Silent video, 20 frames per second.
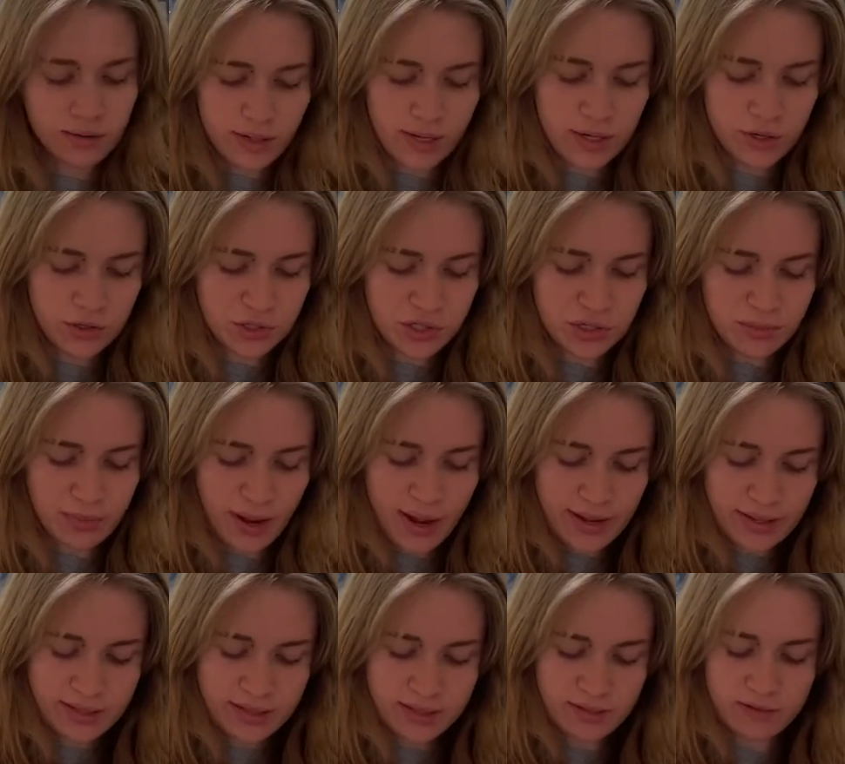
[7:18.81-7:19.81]
Energy
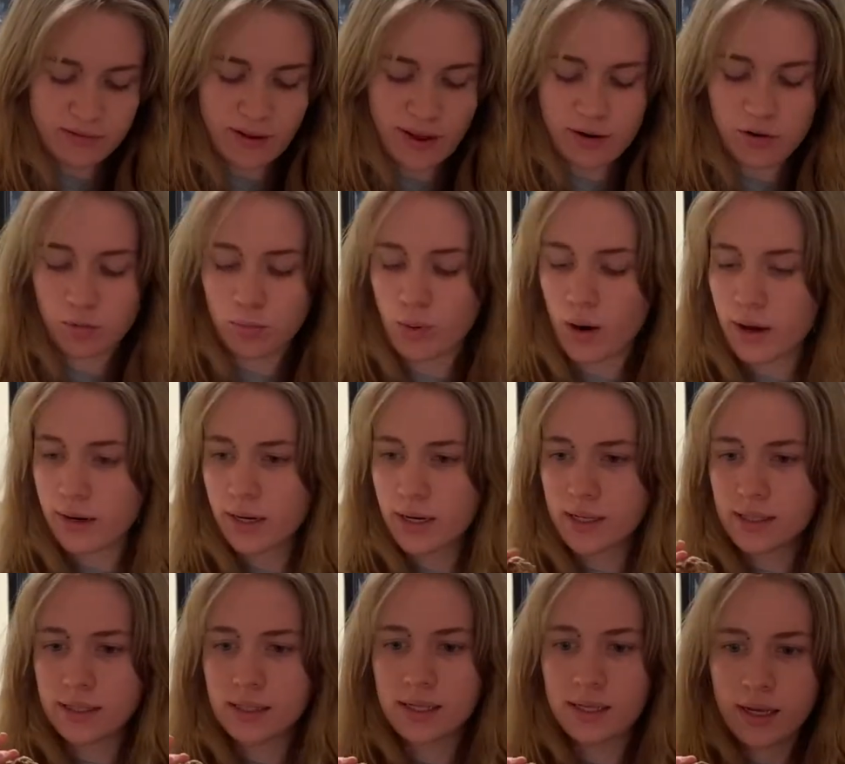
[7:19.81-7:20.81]
Bites, the final
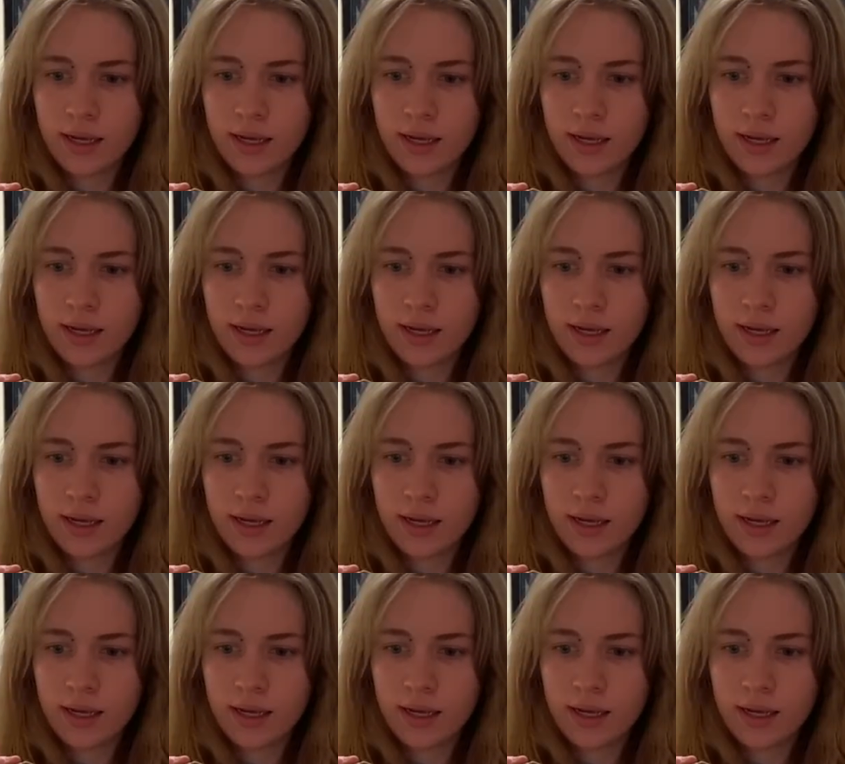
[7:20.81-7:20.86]
product.